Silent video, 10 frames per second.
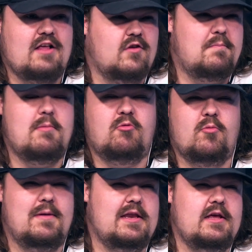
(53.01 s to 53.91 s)
I saw
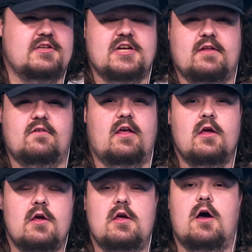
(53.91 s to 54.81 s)
people in the BDE chat saying,
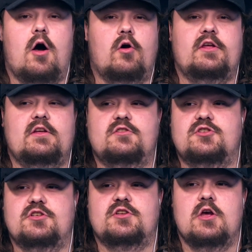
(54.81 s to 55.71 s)
oh, he's
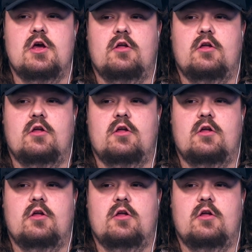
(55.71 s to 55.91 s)
just